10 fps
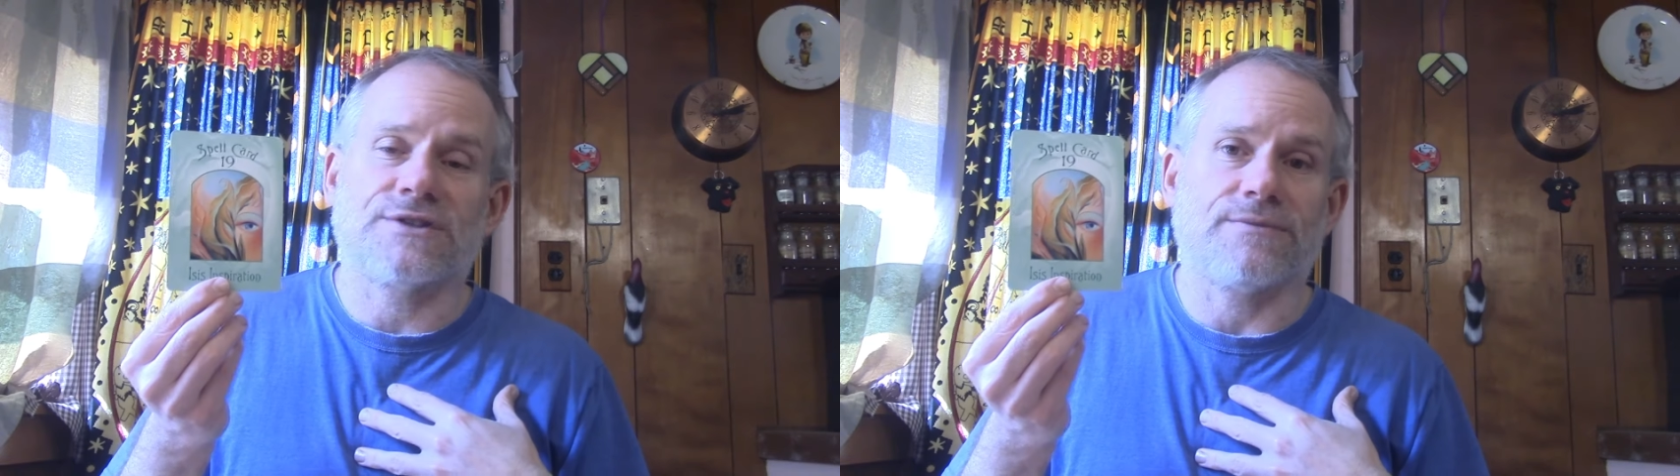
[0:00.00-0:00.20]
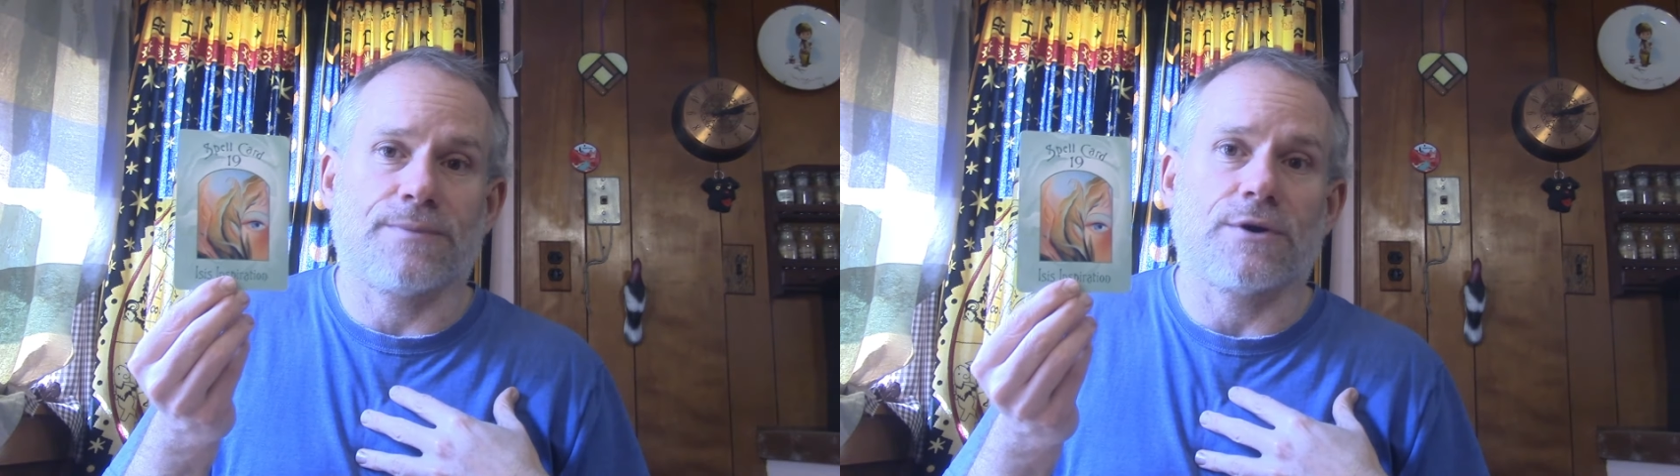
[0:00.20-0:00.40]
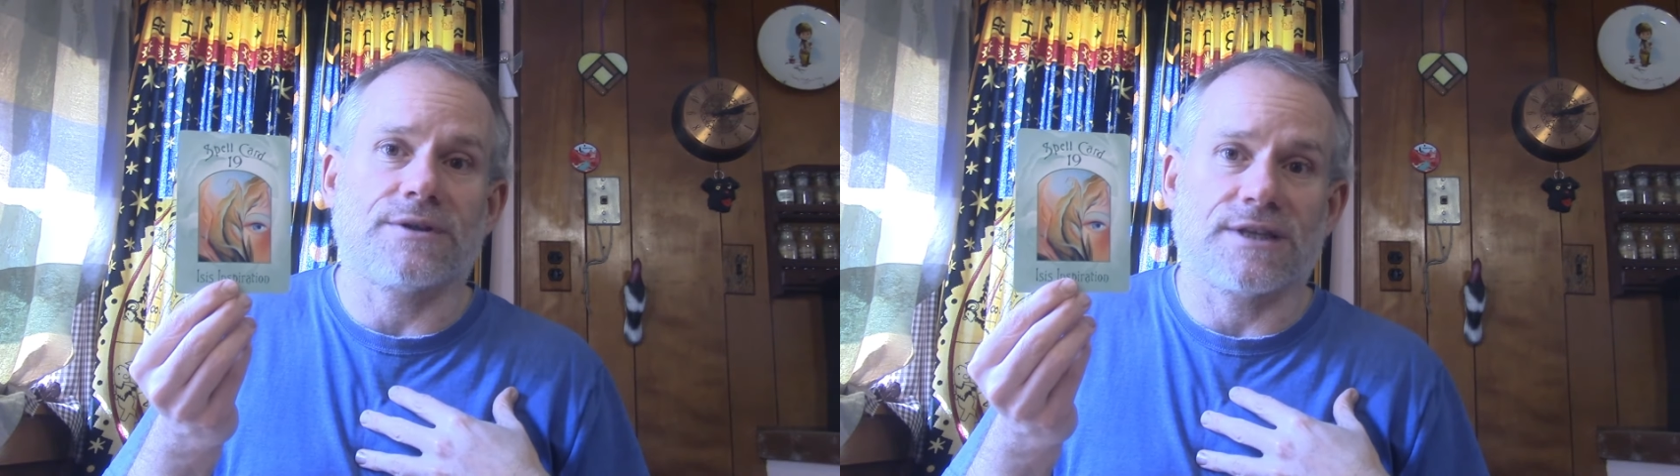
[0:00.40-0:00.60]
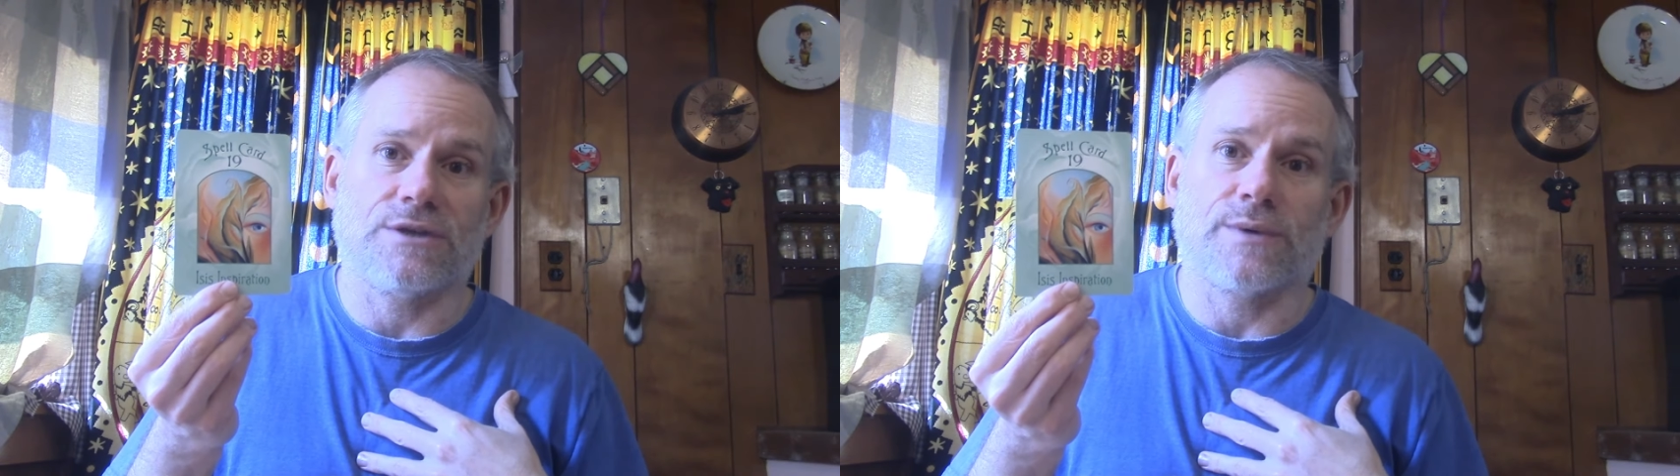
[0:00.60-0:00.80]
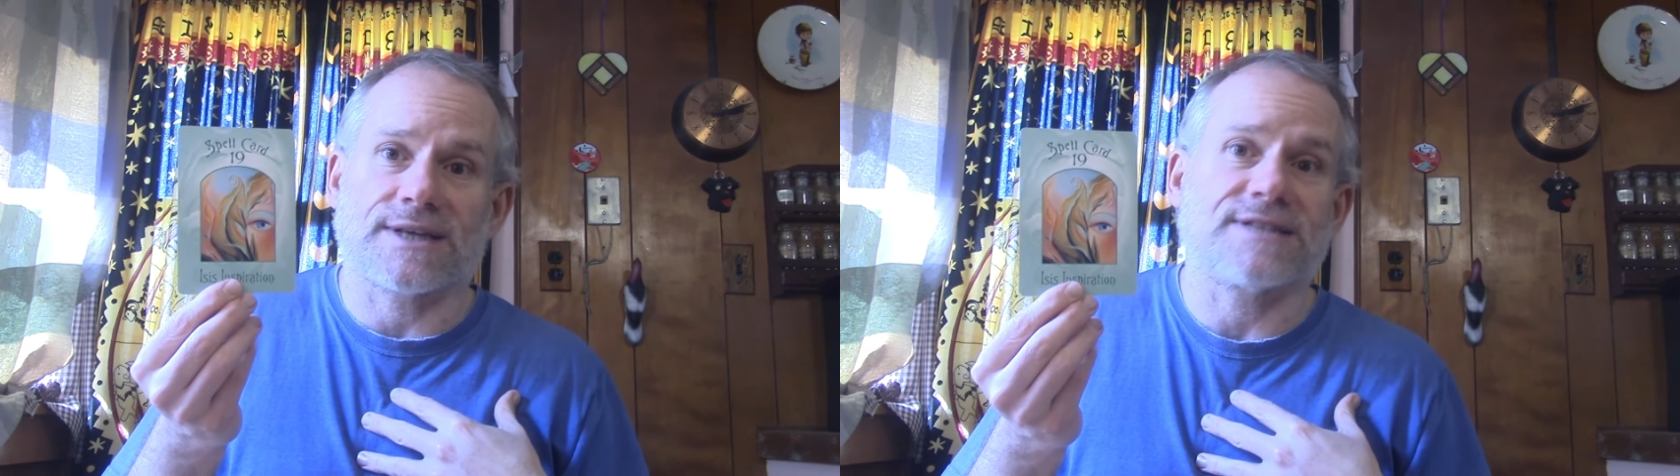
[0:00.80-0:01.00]
support than
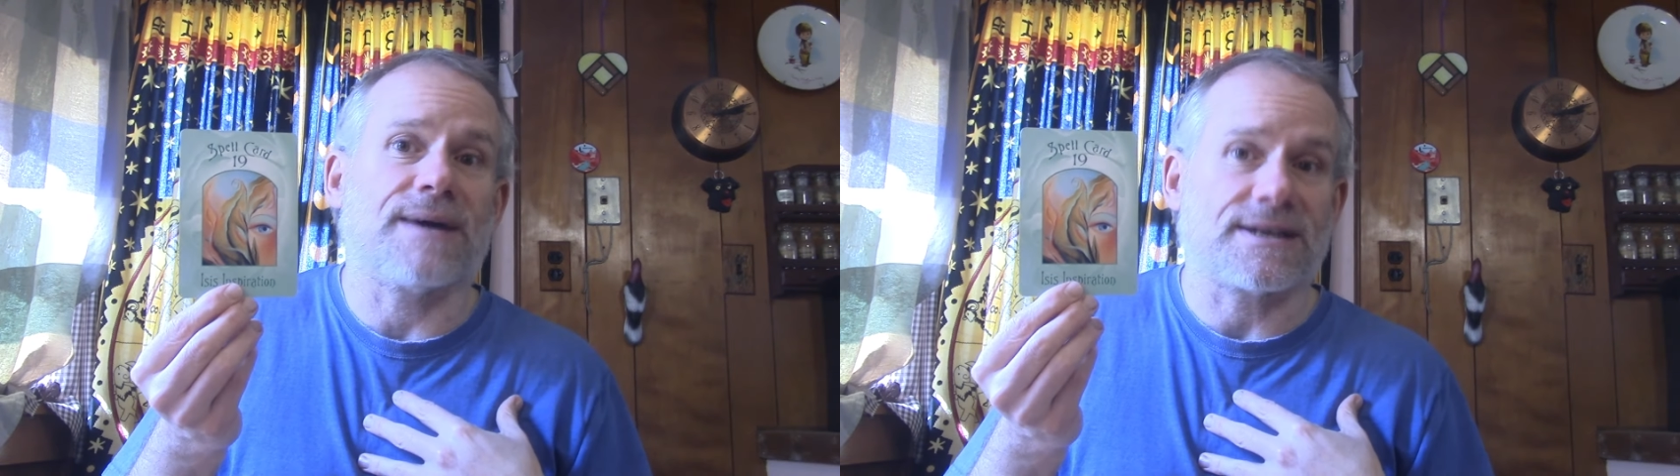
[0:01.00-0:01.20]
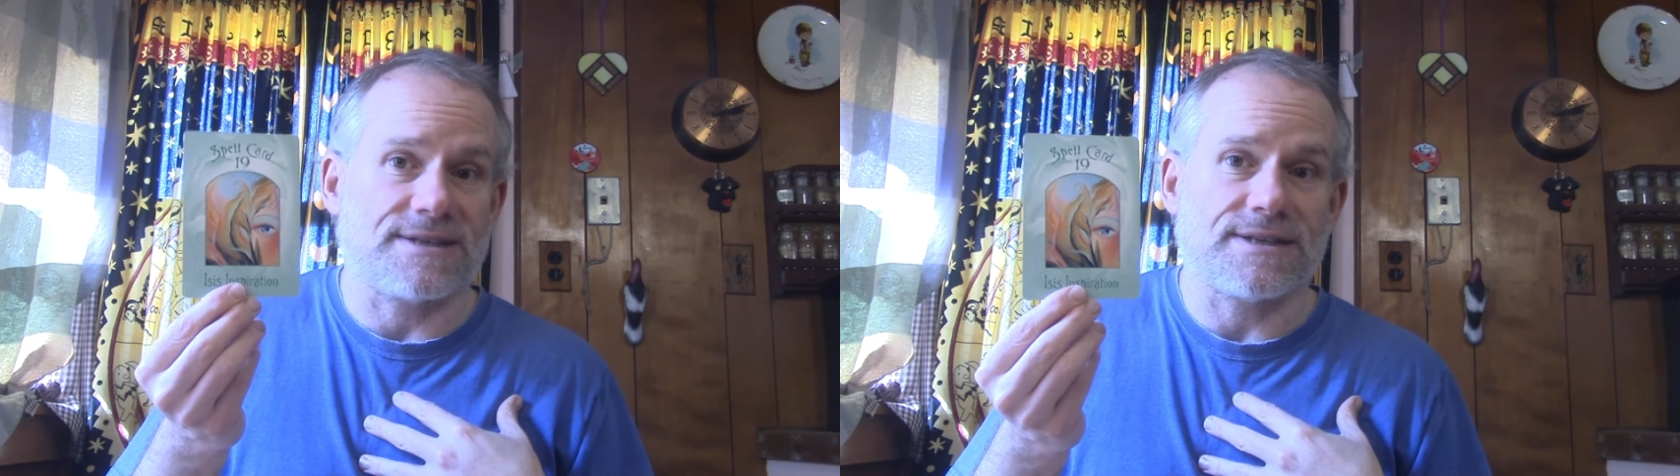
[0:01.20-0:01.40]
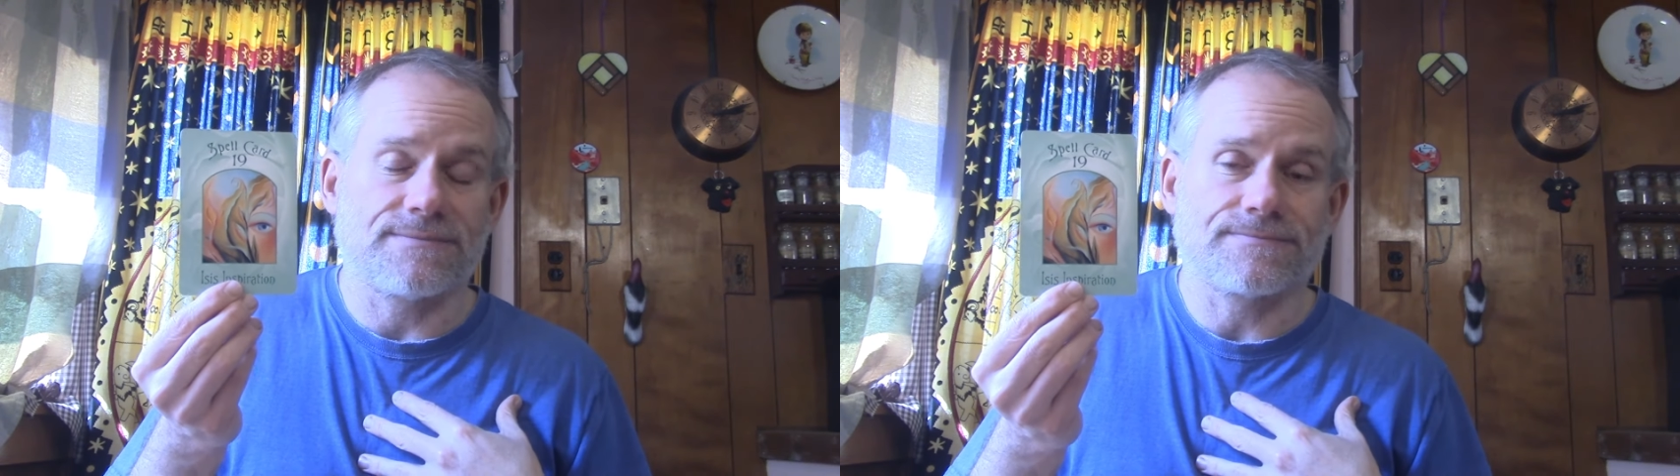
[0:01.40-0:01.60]
you expected.